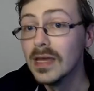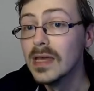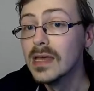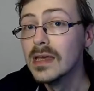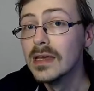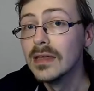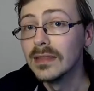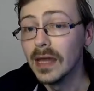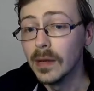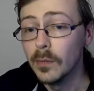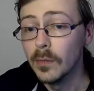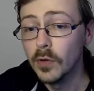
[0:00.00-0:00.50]

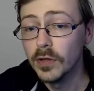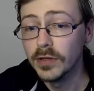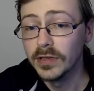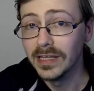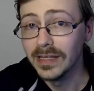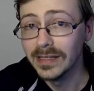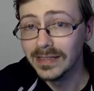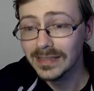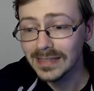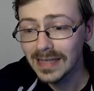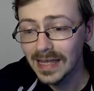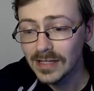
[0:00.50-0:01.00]
That was the
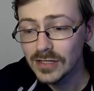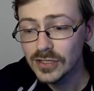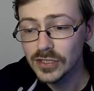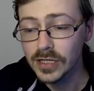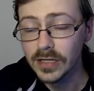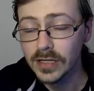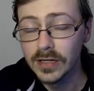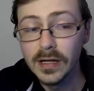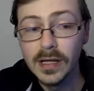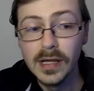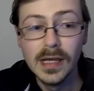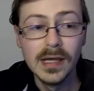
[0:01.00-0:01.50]
intention.
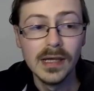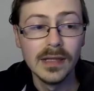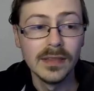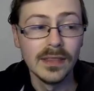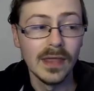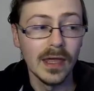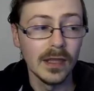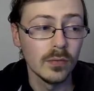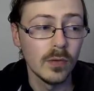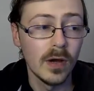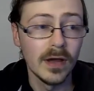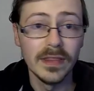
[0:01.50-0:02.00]

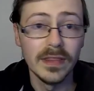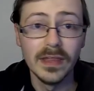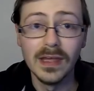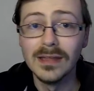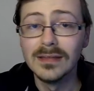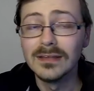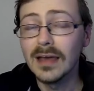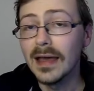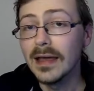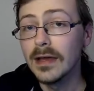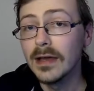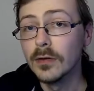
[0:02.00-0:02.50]
That's why the
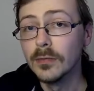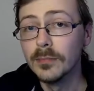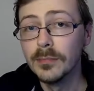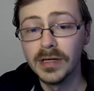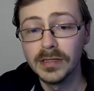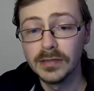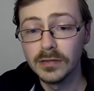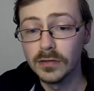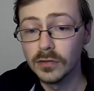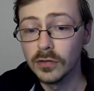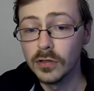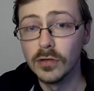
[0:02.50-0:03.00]
entire
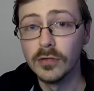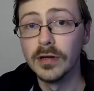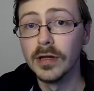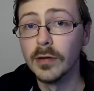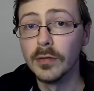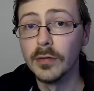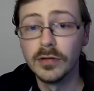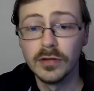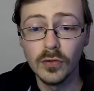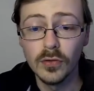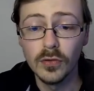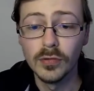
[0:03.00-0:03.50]
Humberto Carrillo
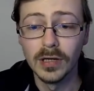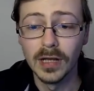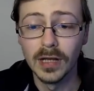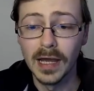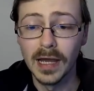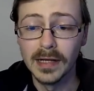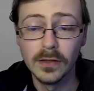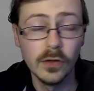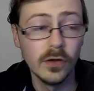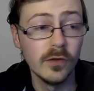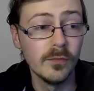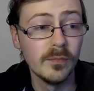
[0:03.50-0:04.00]
storyline
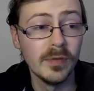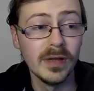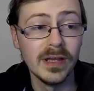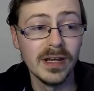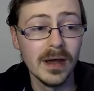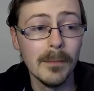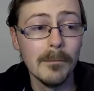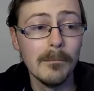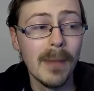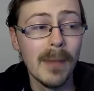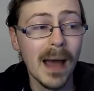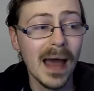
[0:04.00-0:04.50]
could have been
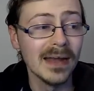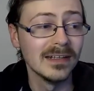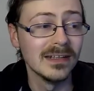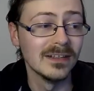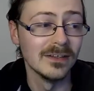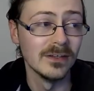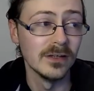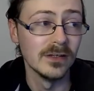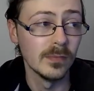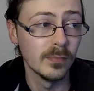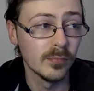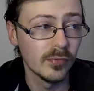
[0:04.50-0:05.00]

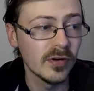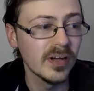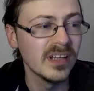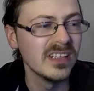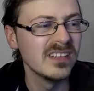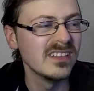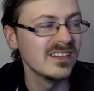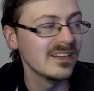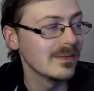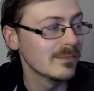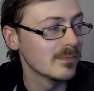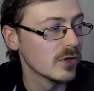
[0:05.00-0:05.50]
abandoned
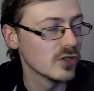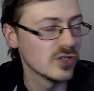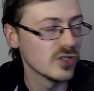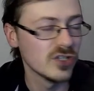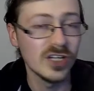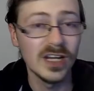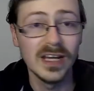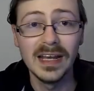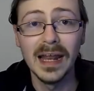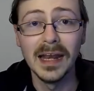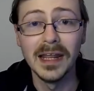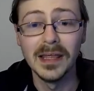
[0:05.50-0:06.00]
pretty much
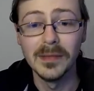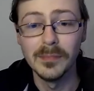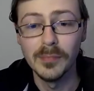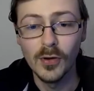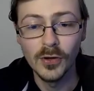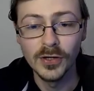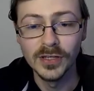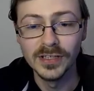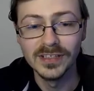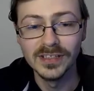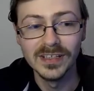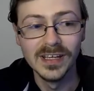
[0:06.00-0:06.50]
at any
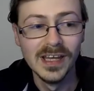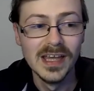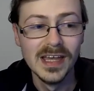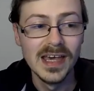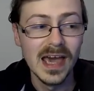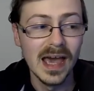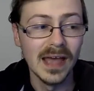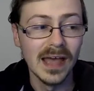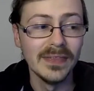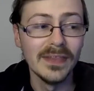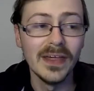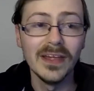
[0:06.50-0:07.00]
point,
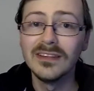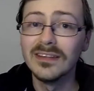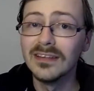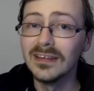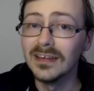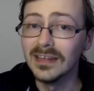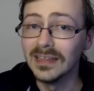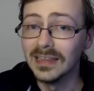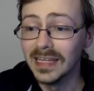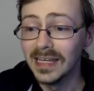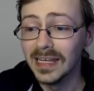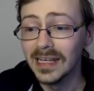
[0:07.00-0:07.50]
and they
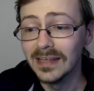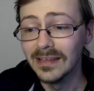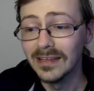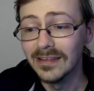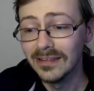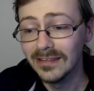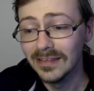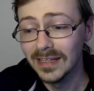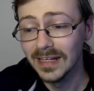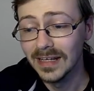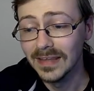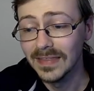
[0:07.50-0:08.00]
certainly
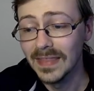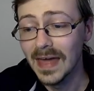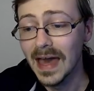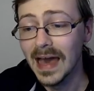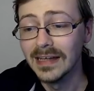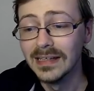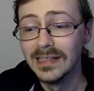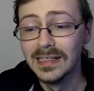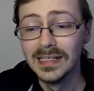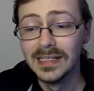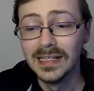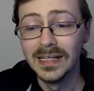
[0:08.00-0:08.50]
considered that
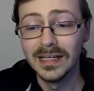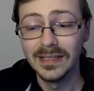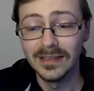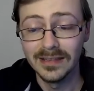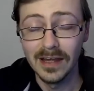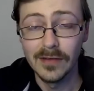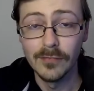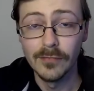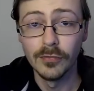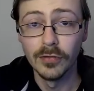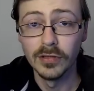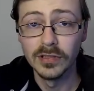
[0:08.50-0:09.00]
at
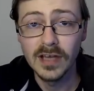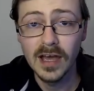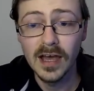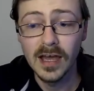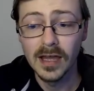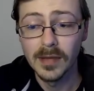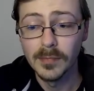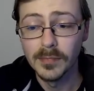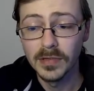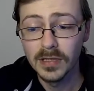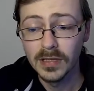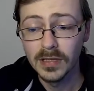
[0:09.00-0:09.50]
several times.